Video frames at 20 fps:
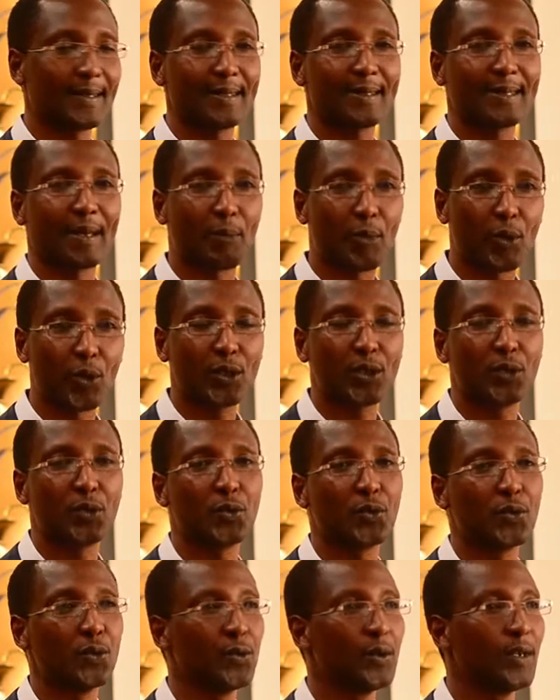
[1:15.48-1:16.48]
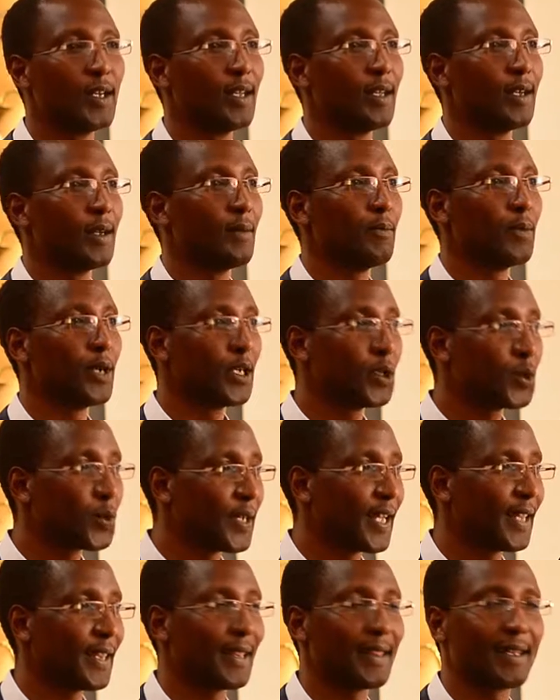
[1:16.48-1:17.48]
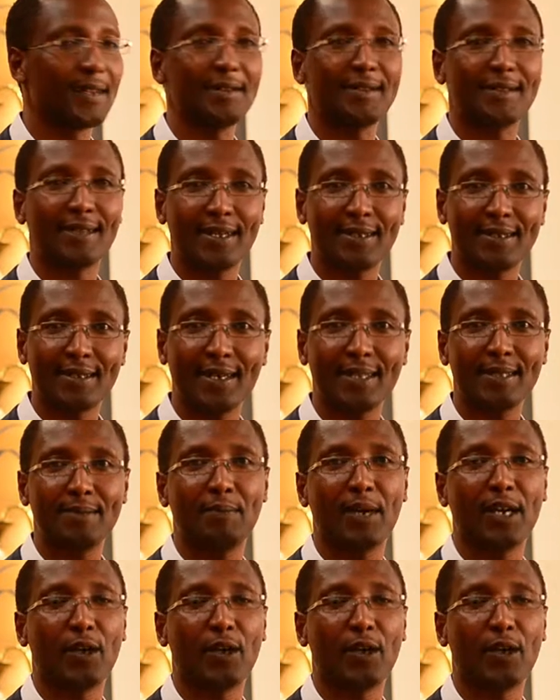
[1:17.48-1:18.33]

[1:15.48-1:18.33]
us the support to bring together the researchers,